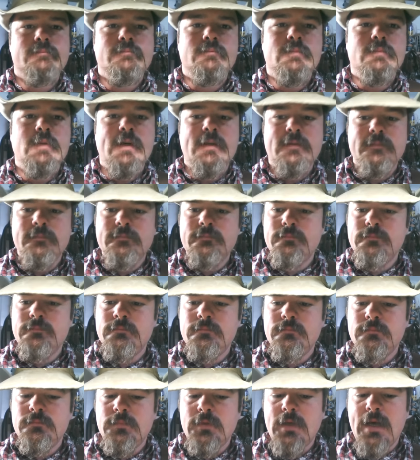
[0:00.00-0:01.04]
But
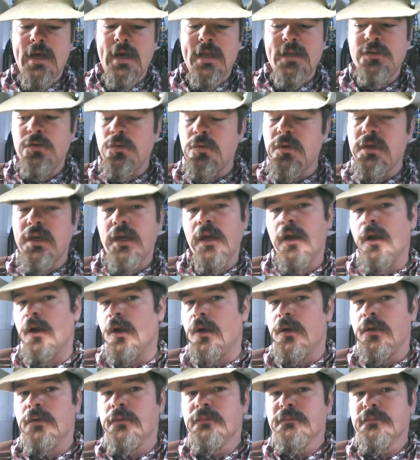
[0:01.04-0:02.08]
I do
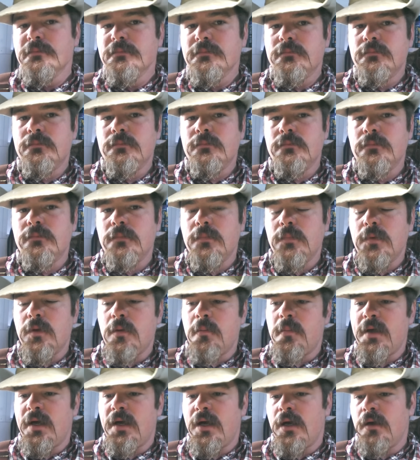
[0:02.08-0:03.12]
care
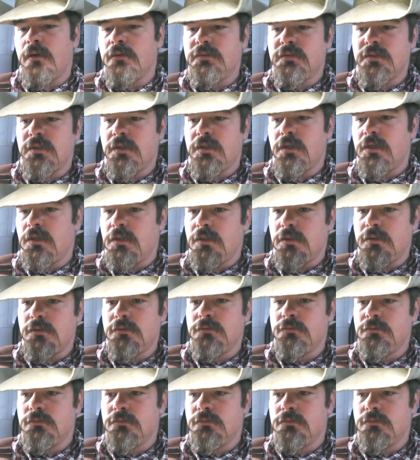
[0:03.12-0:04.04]
about the